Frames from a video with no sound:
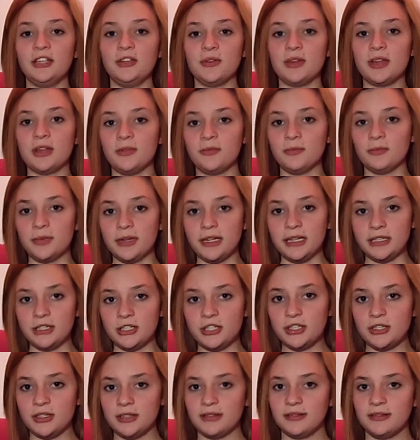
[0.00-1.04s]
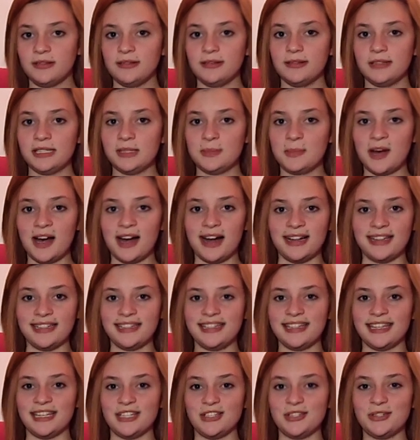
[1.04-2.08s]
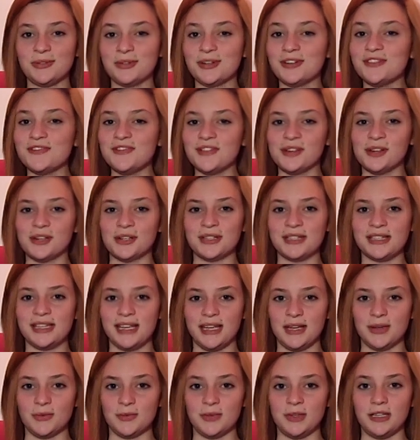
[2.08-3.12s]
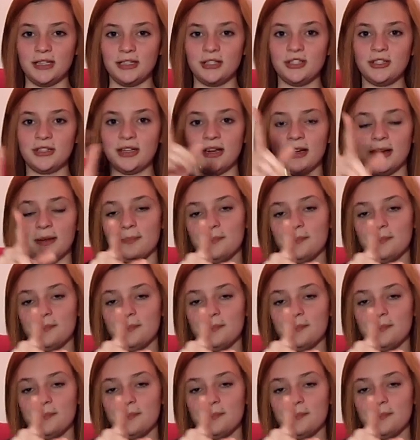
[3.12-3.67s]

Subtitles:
you can reach spots that shorter fingers can't reach.